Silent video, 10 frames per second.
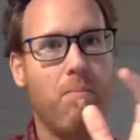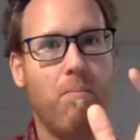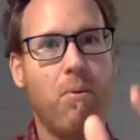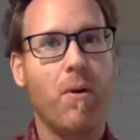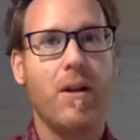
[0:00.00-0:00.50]

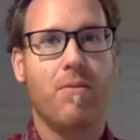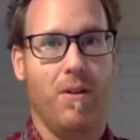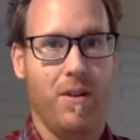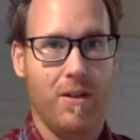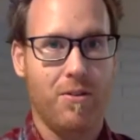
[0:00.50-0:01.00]
Point of all
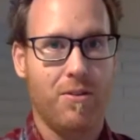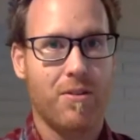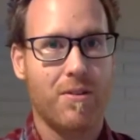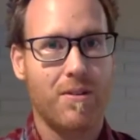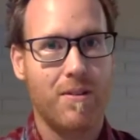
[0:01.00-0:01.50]
this
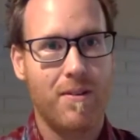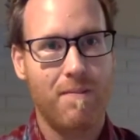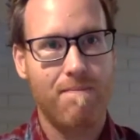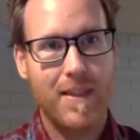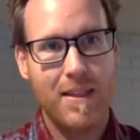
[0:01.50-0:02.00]

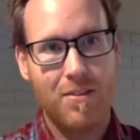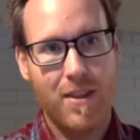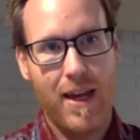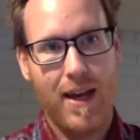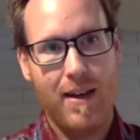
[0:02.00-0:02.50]
is
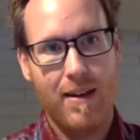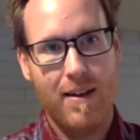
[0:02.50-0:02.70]
that